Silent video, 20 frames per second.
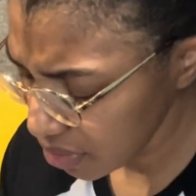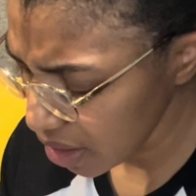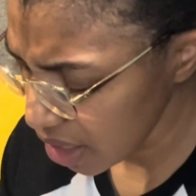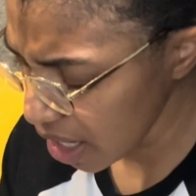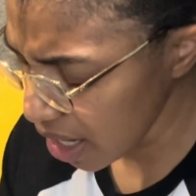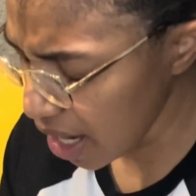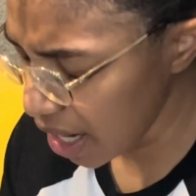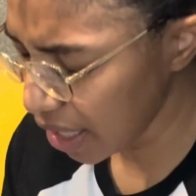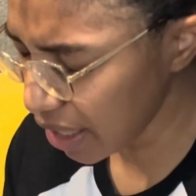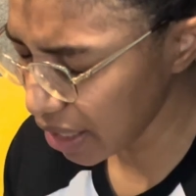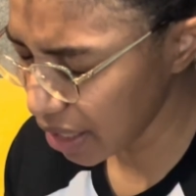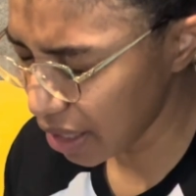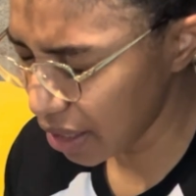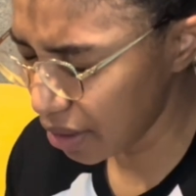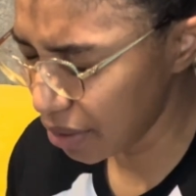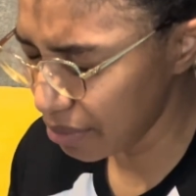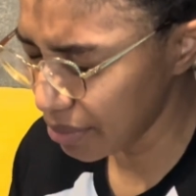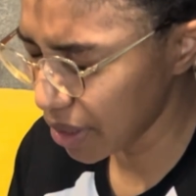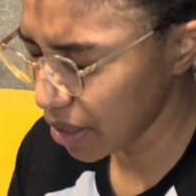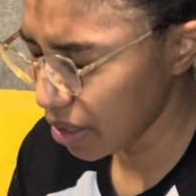I
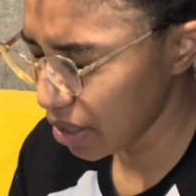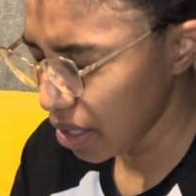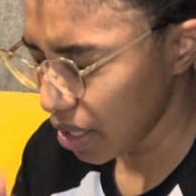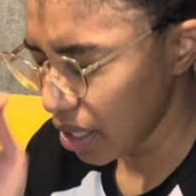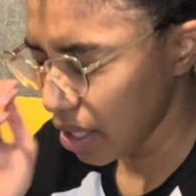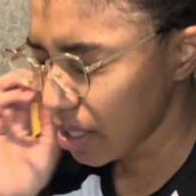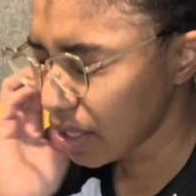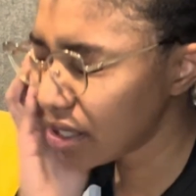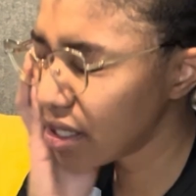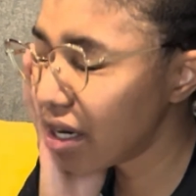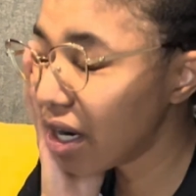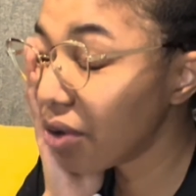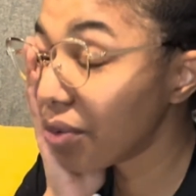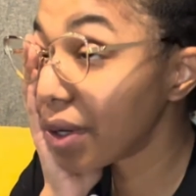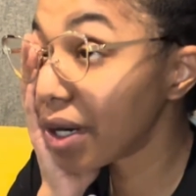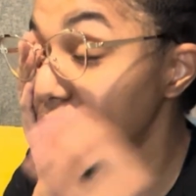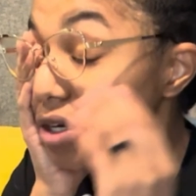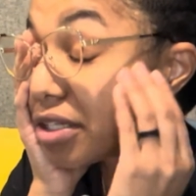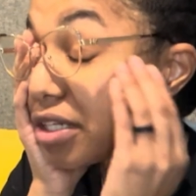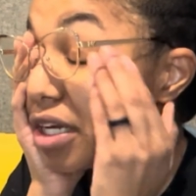am
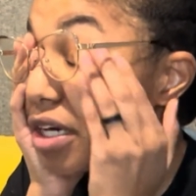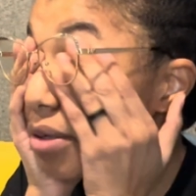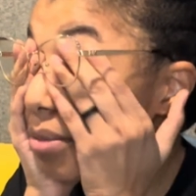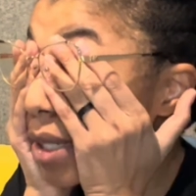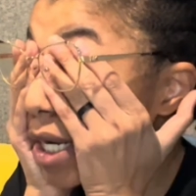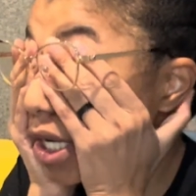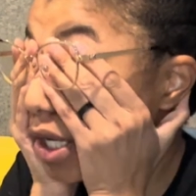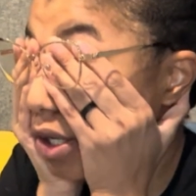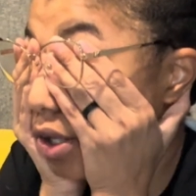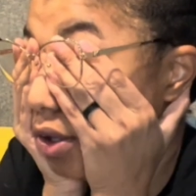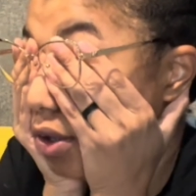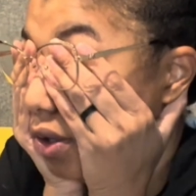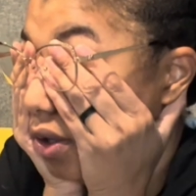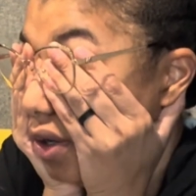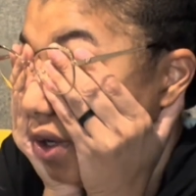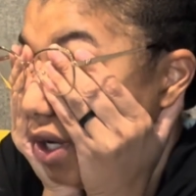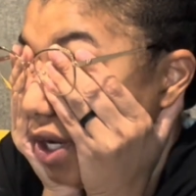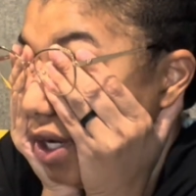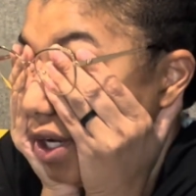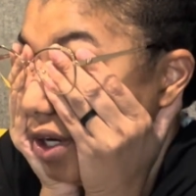nowhere near my goal
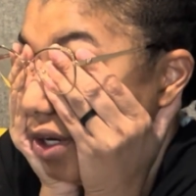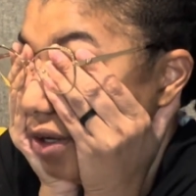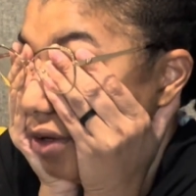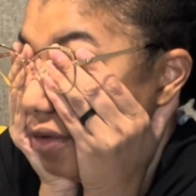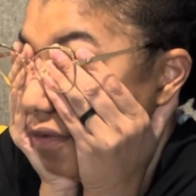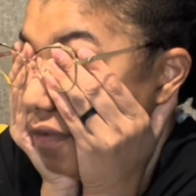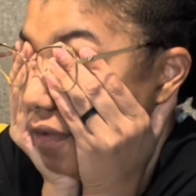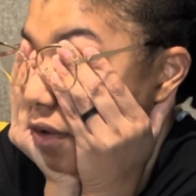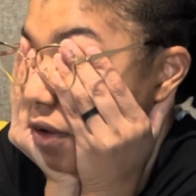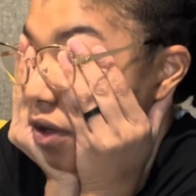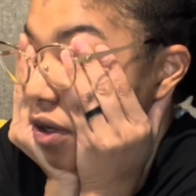of